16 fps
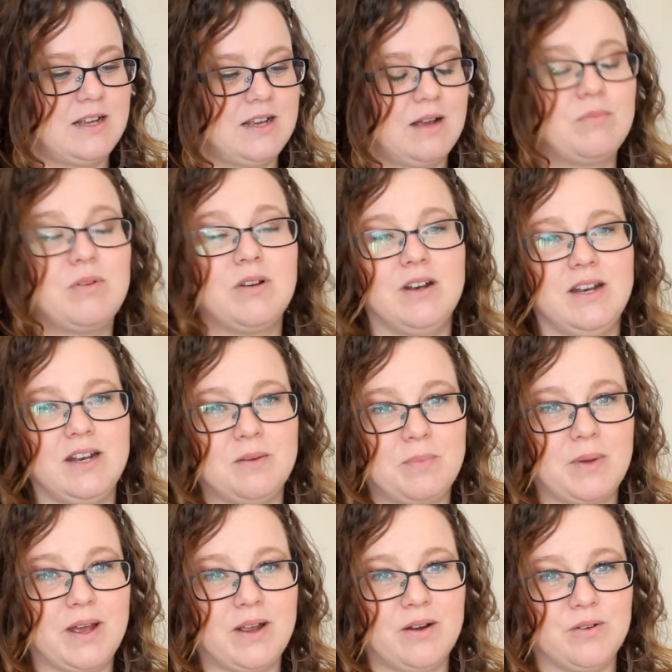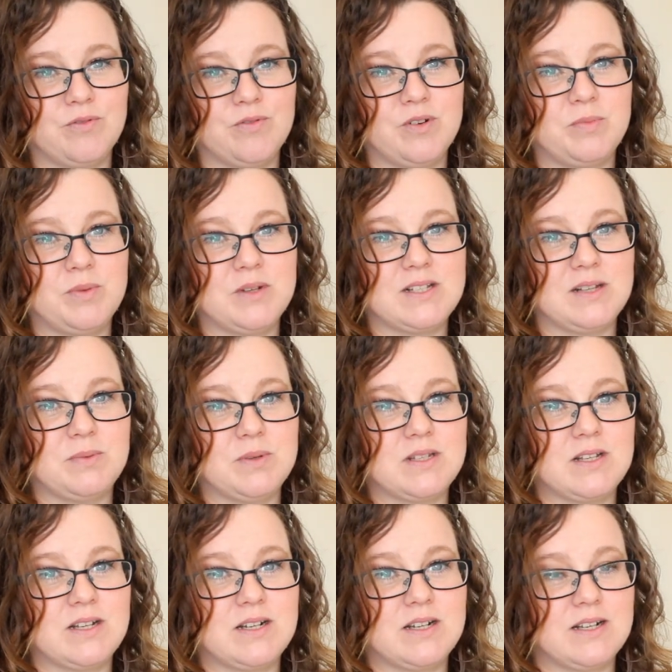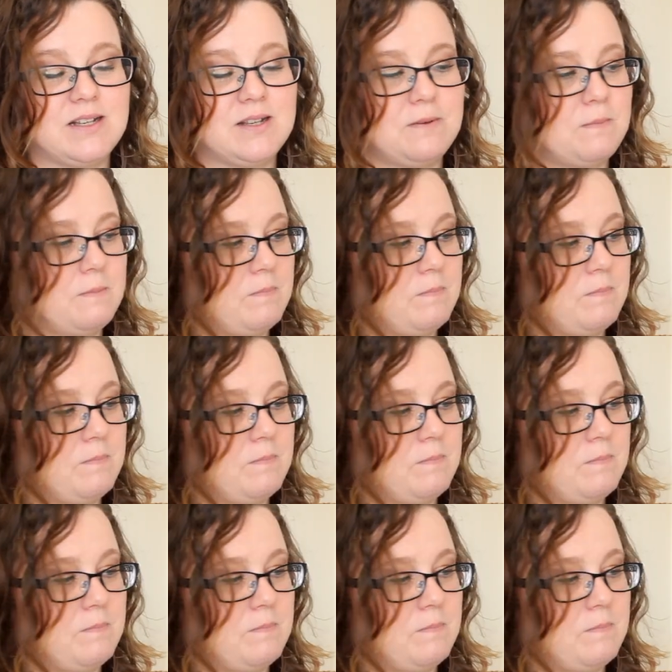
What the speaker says: I'm going to need a pair of ruby slippers, aren't I?